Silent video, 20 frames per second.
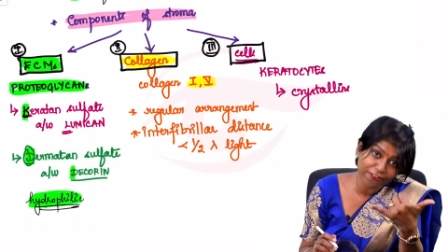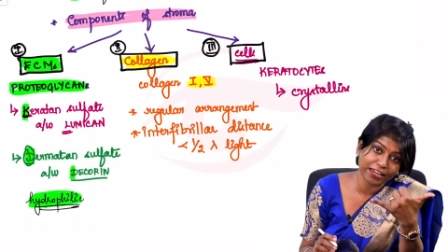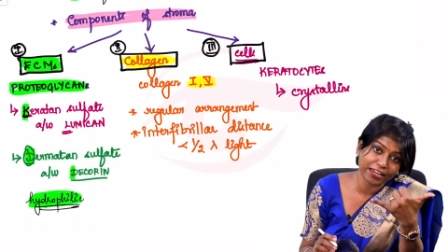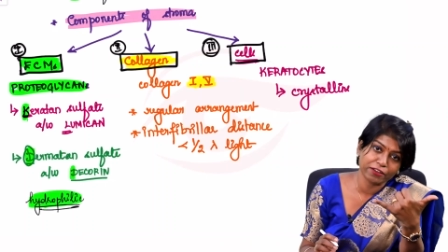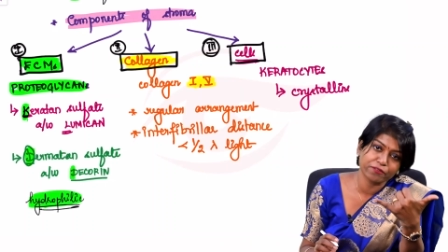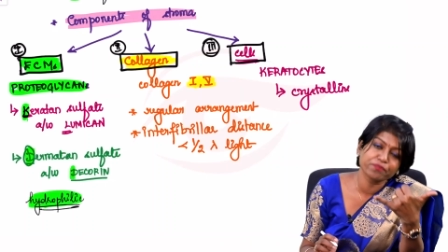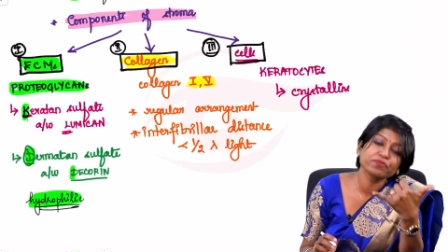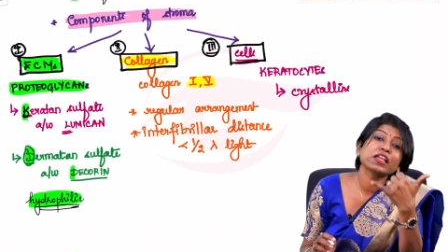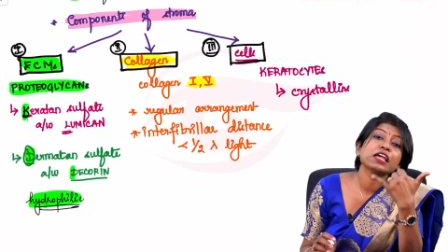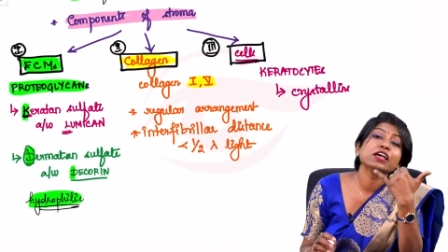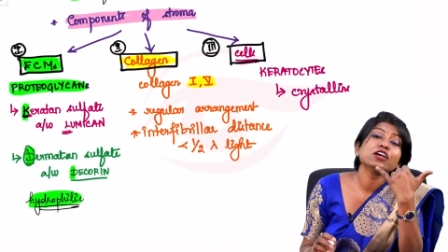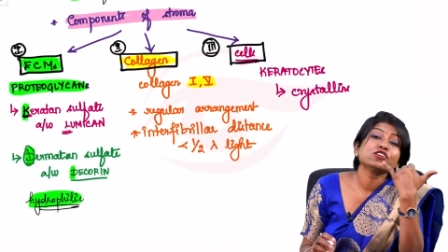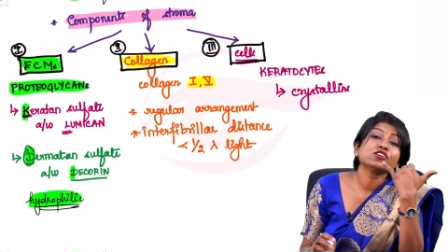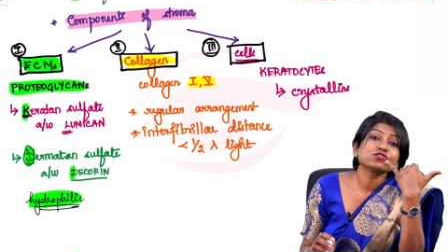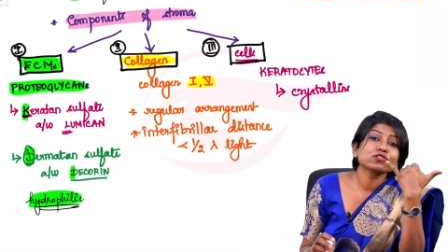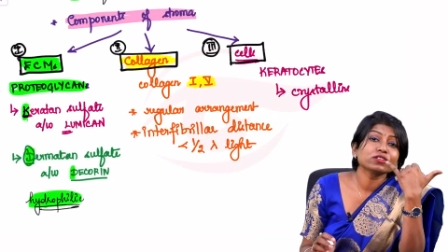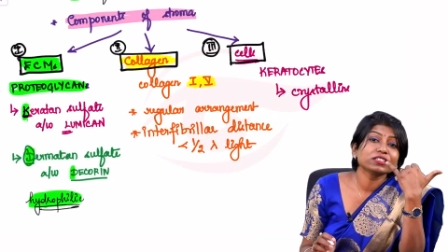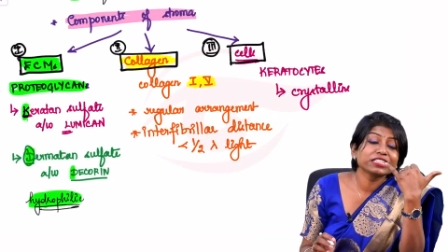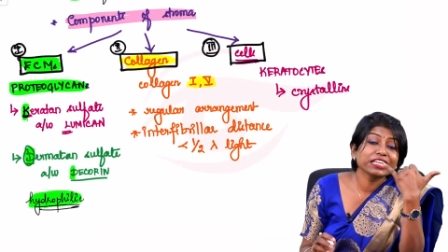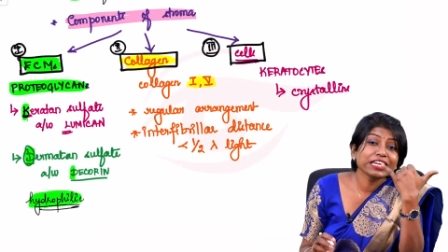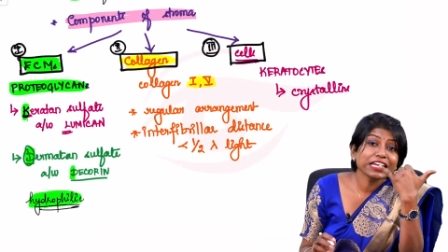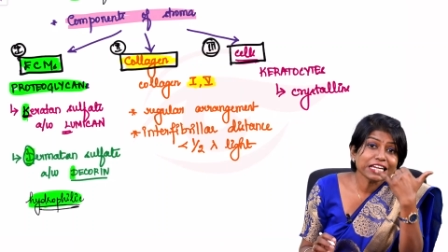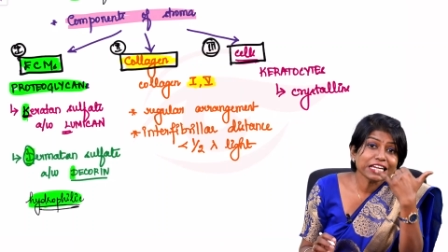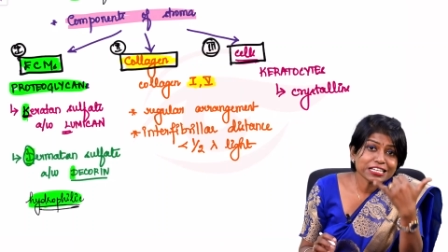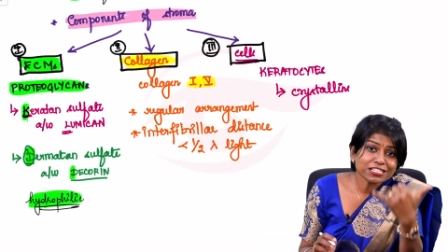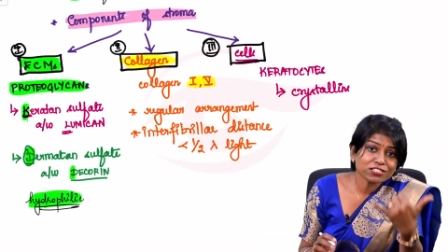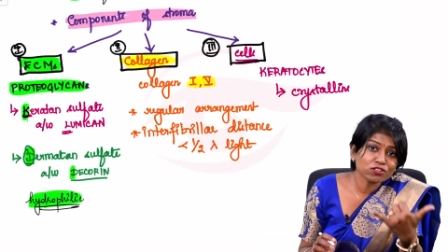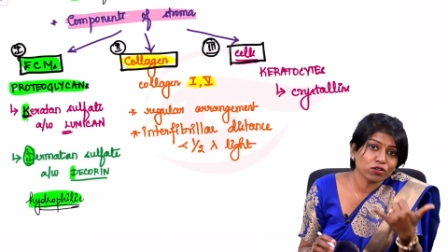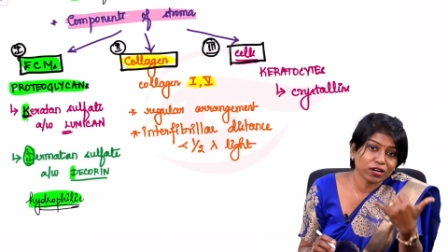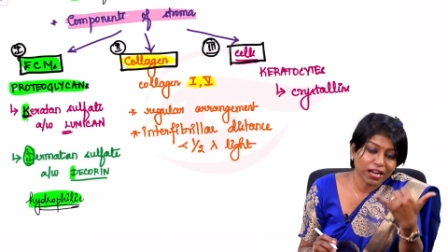5. So,
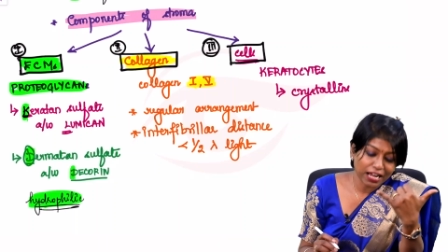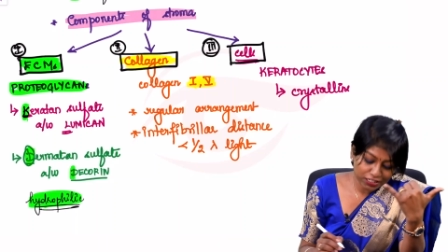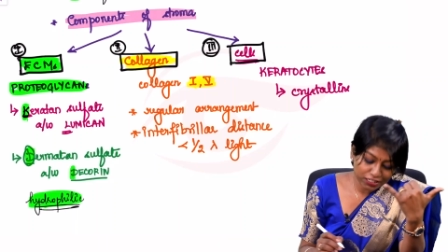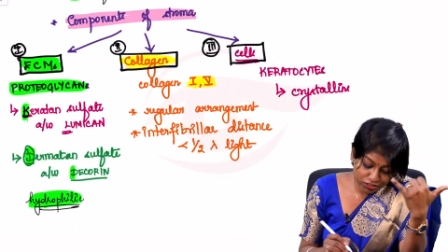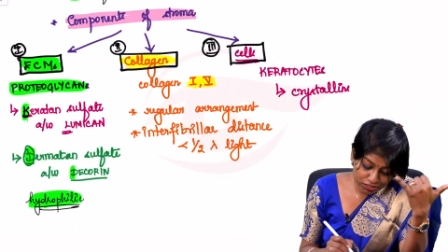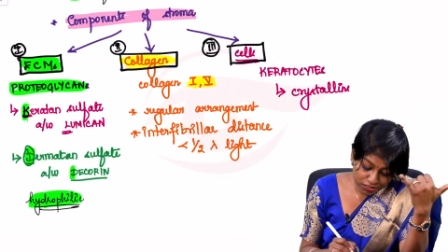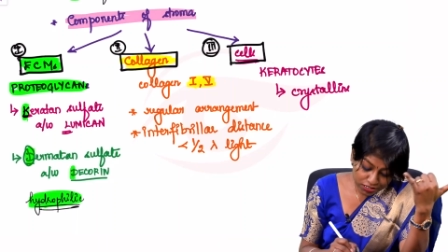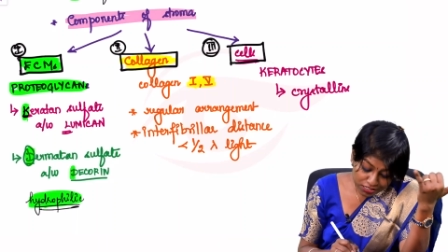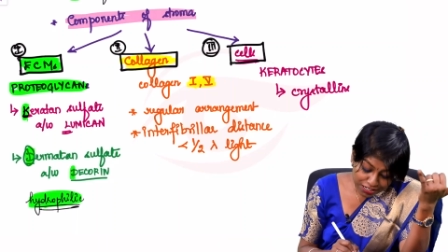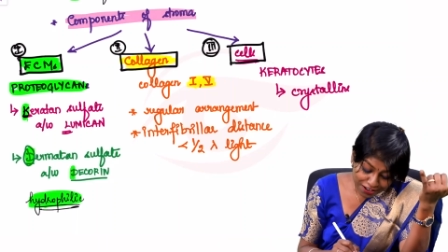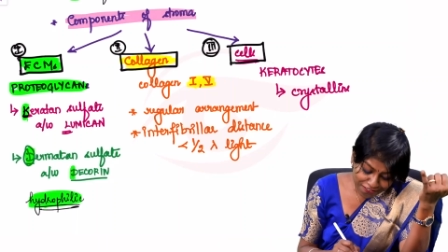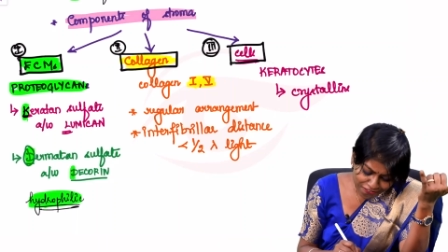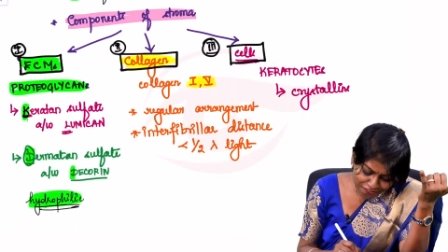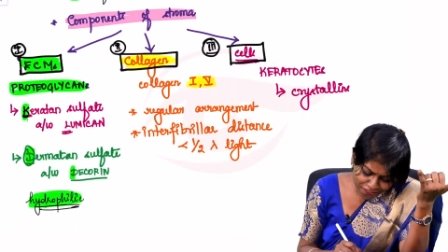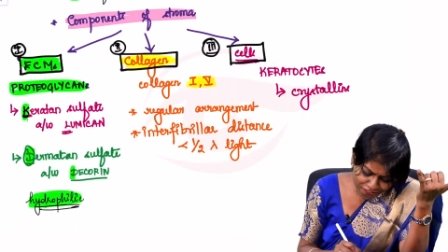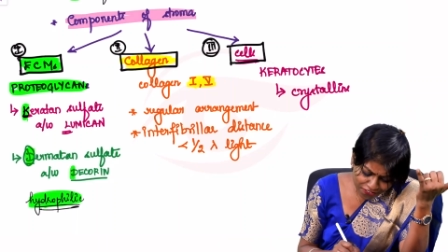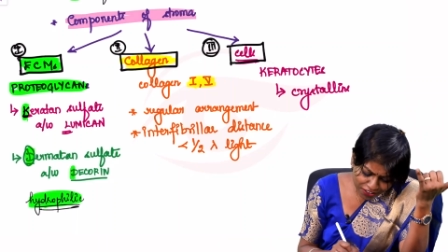these collagens are